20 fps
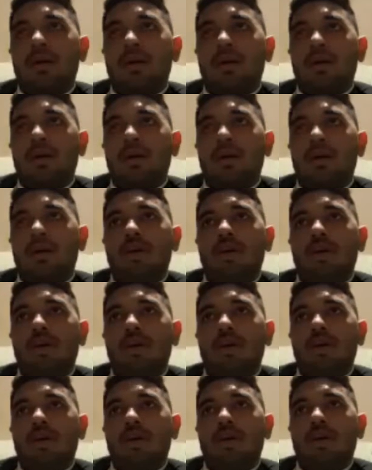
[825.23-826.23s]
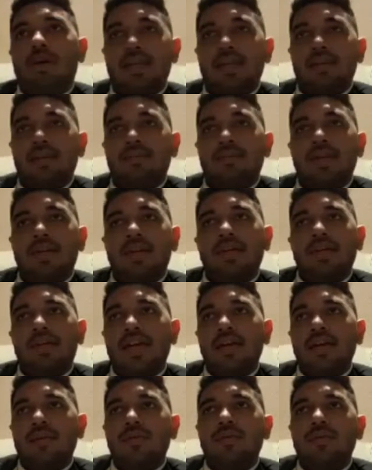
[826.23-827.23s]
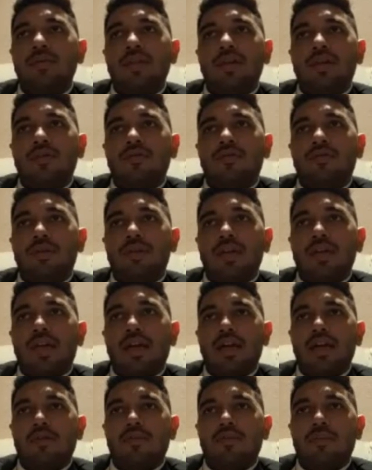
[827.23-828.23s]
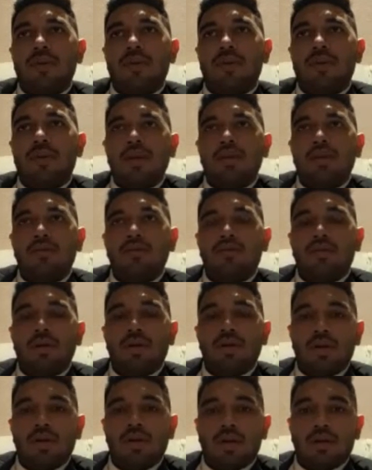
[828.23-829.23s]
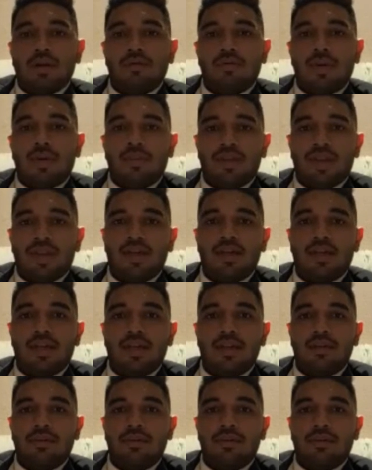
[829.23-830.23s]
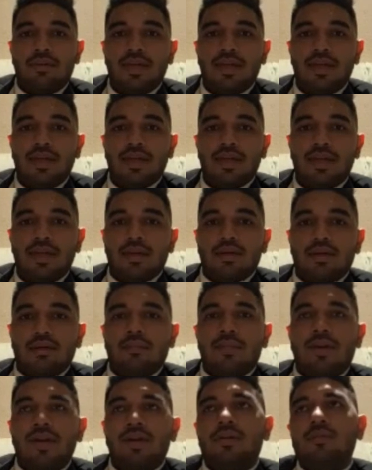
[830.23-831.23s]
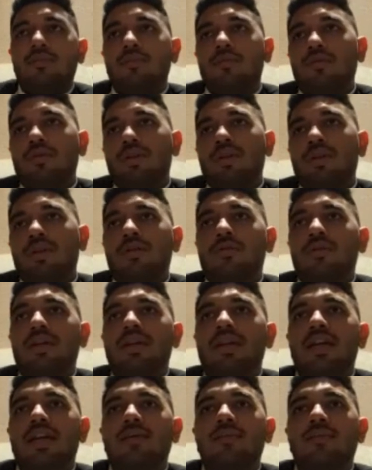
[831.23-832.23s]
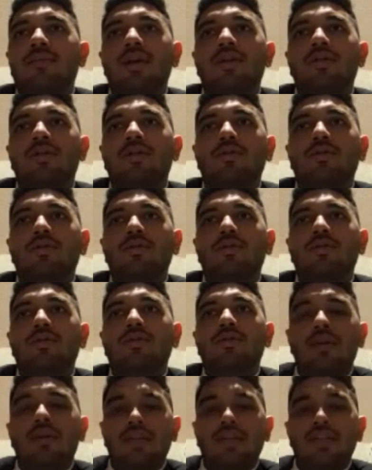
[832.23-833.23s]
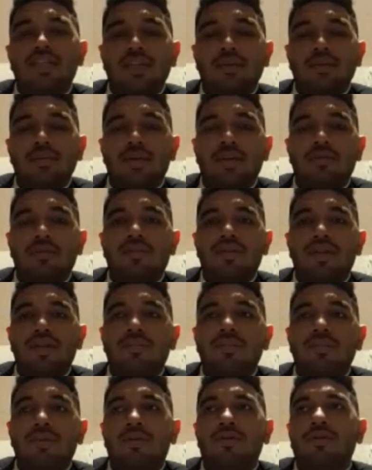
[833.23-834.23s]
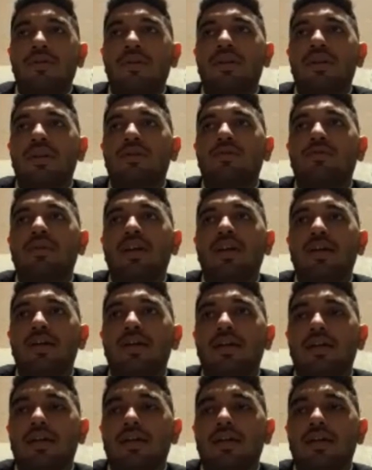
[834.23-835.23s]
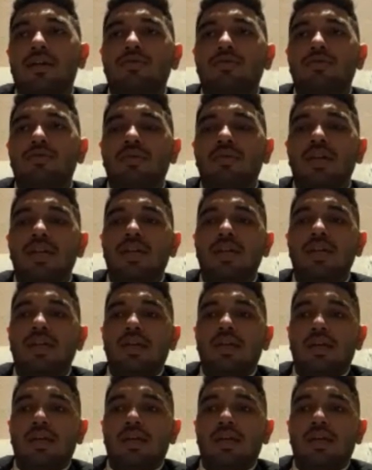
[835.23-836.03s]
not really, but I'm using, of course, I have my own uh, website as well. But most of the time, I use a Gmail website because you get a Google